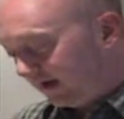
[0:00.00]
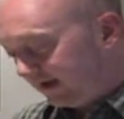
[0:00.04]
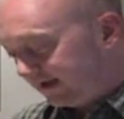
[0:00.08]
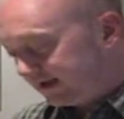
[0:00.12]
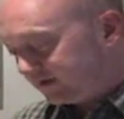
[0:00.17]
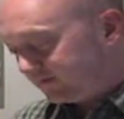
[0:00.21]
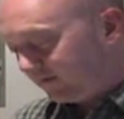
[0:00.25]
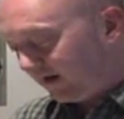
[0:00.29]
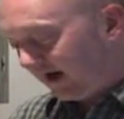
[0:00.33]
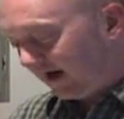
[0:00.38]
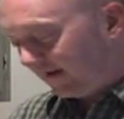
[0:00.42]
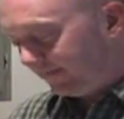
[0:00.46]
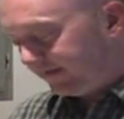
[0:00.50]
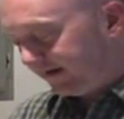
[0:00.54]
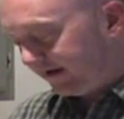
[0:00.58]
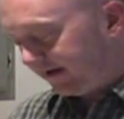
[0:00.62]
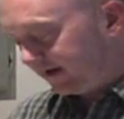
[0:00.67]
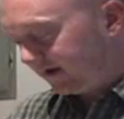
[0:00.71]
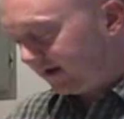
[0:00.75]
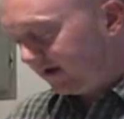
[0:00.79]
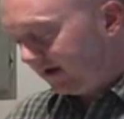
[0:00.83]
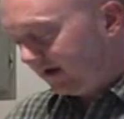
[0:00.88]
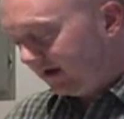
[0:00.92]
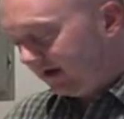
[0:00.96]
while it's popping,
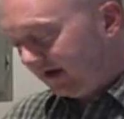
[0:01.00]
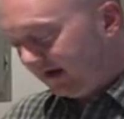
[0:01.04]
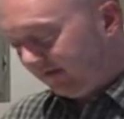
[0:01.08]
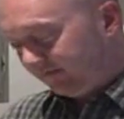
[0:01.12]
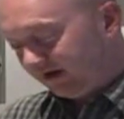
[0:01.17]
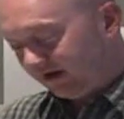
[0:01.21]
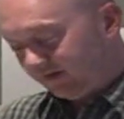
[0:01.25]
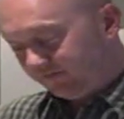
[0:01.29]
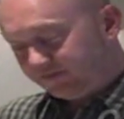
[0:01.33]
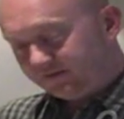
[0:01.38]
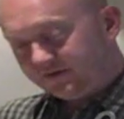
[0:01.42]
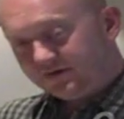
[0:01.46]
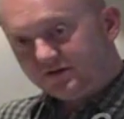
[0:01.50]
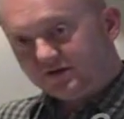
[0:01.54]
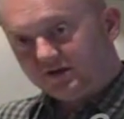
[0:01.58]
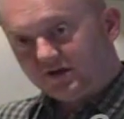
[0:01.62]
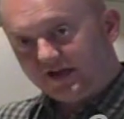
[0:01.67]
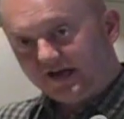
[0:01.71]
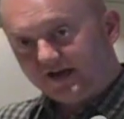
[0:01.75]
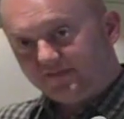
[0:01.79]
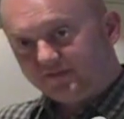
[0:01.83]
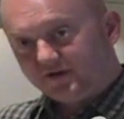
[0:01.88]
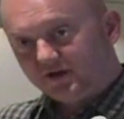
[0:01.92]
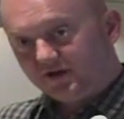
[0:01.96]
I'm going to
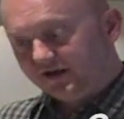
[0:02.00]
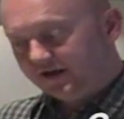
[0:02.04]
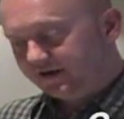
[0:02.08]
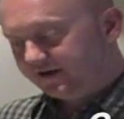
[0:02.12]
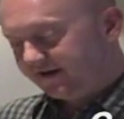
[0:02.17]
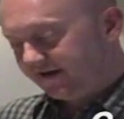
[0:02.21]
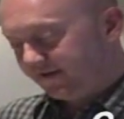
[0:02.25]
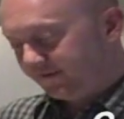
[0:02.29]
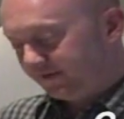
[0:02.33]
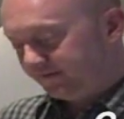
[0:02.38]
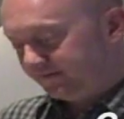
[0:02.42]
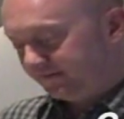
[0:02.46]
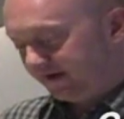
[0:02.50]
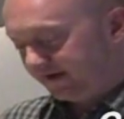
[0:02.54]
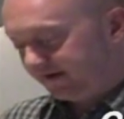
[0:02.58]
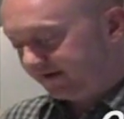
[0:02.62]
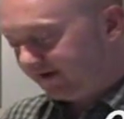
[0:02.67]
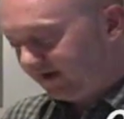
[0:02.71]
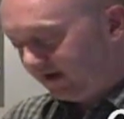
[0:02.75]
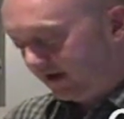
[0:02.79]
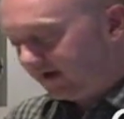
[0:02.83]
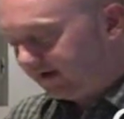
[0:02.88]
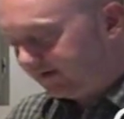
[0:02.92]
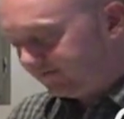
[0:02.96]
clamp the lid down with my
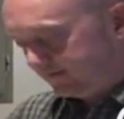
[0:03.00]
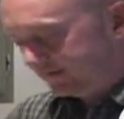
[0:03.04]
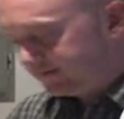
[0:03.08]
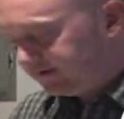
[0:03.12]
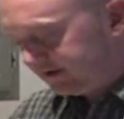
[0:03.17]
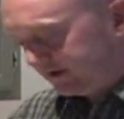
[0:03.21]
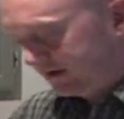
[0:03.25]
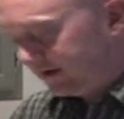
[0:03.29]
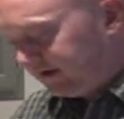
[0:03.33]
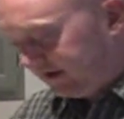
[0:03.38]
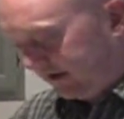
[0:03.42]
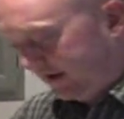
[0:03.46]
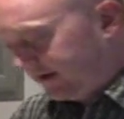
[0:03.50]
thumbs